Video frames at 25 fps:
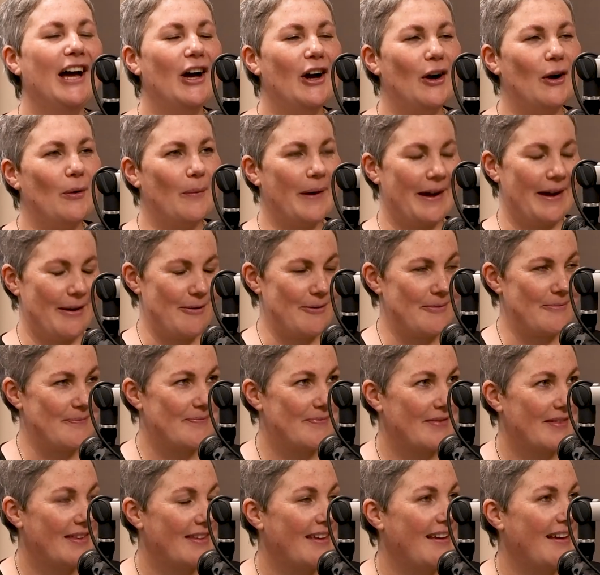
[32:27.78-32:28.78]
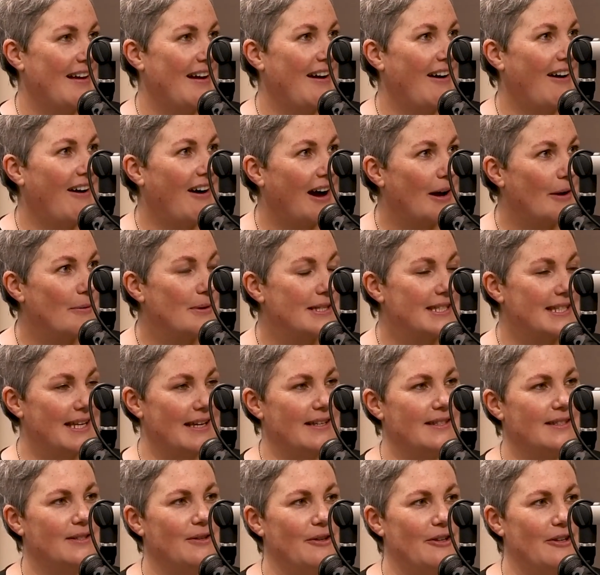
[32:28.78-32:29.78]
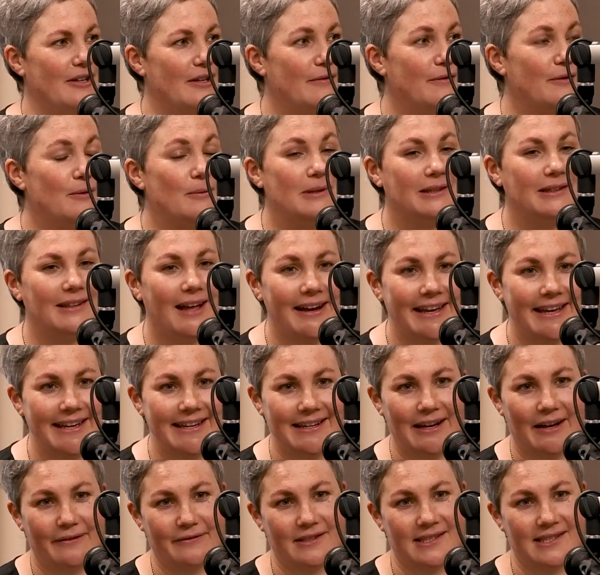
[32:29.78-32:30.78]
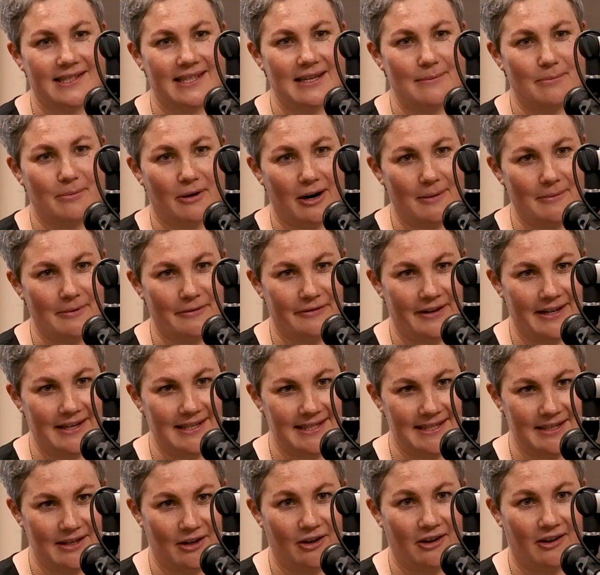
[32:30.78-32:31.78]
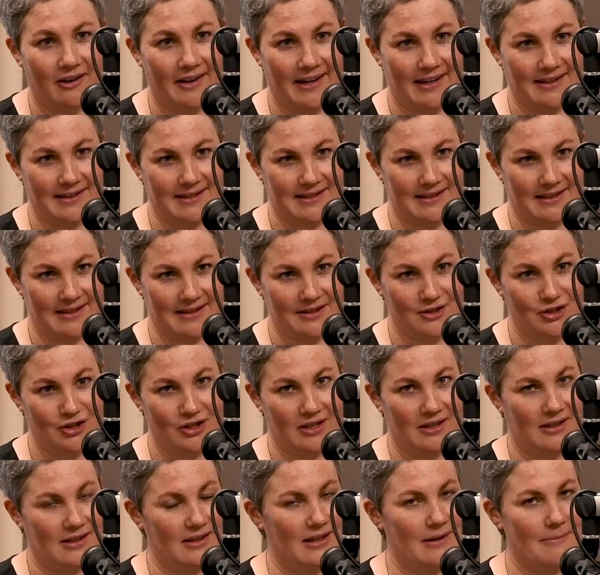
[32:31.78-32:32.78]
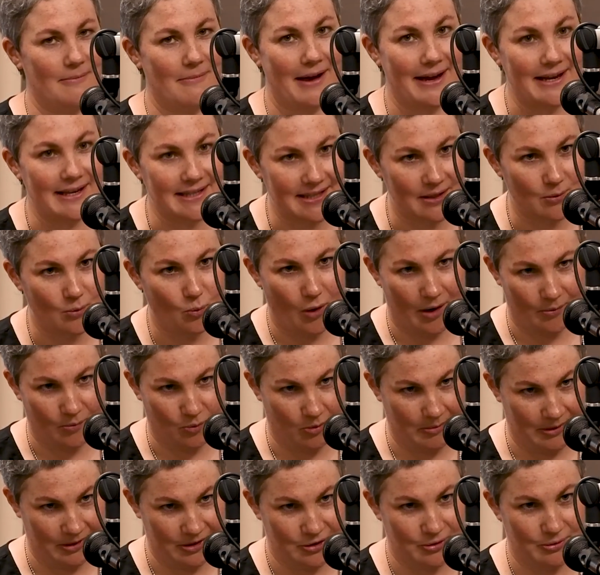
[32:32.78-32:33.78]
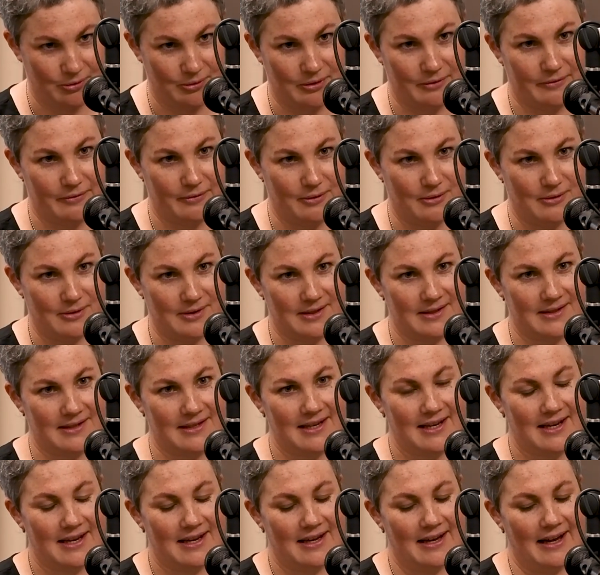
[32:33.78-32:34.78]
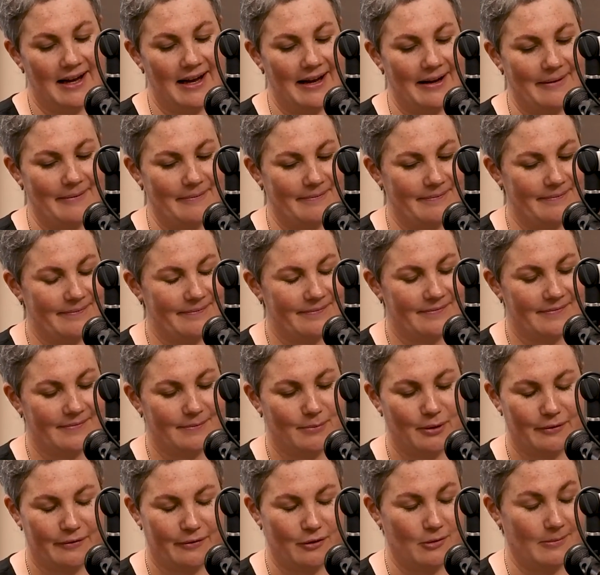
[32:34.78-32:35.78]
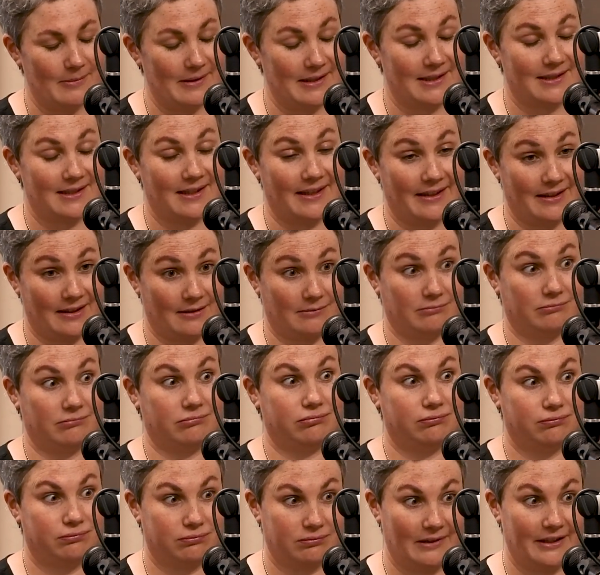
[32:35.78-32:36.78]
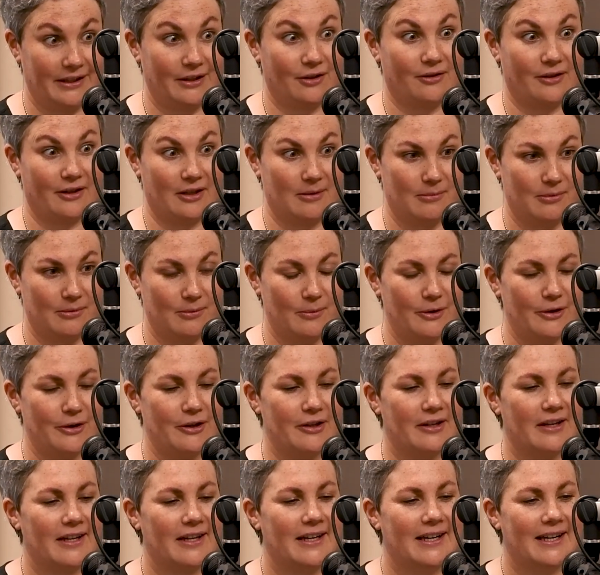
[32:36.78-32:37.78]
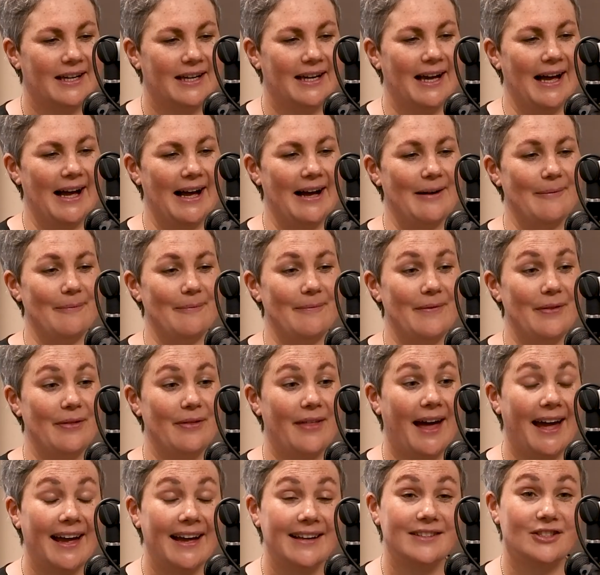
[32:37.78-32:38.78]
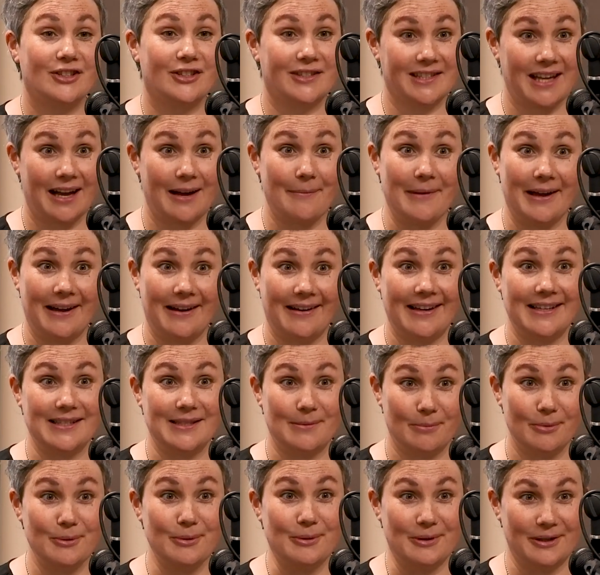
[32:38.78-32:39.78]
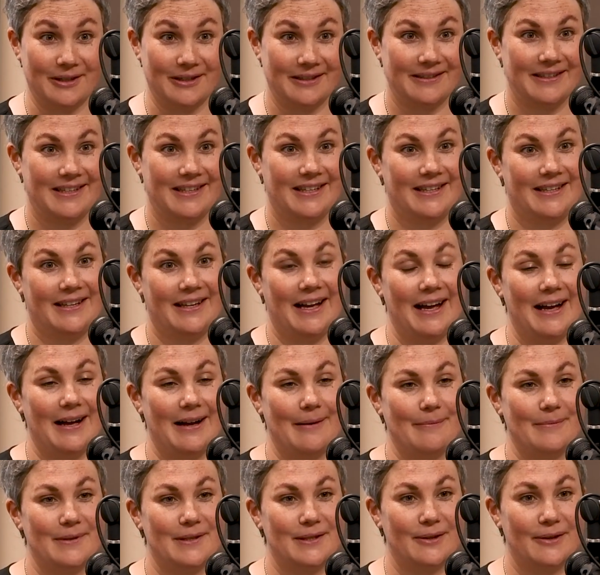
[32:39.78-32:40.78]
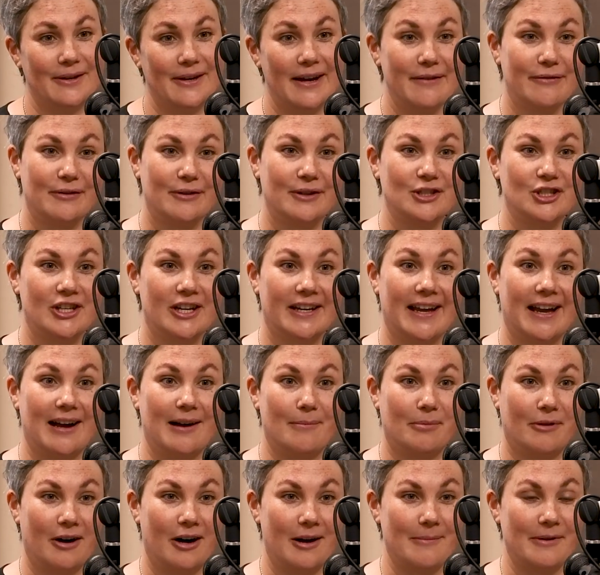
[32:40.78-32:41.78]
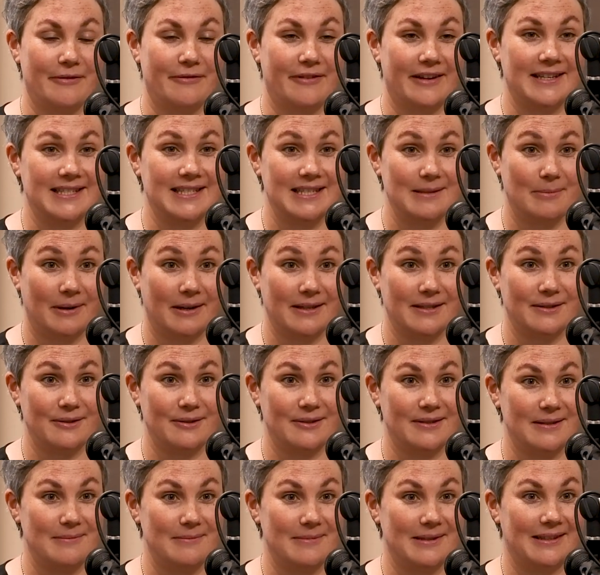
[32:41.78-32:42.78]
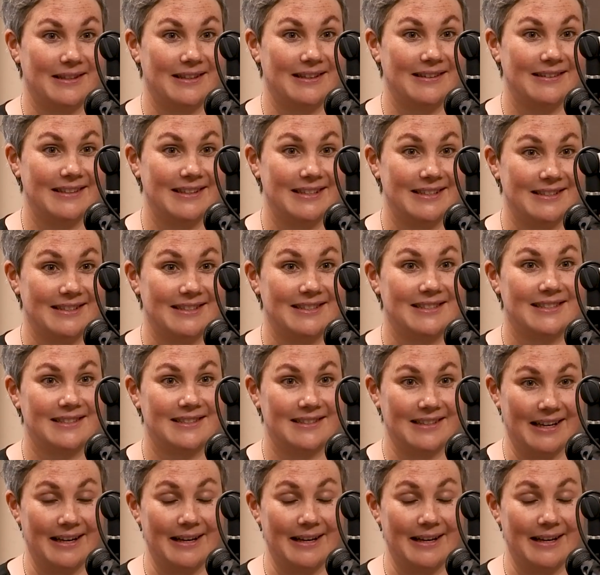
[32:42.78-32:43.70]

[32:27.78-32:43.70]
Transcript: Well, I would say, so if you were lucky enough to see Prima Facie at Hot House last year, amazing one-woman tour de force performance, like incredible work. That has just come out as a book. So everyone check out Prima Facie by Susie Miller. It's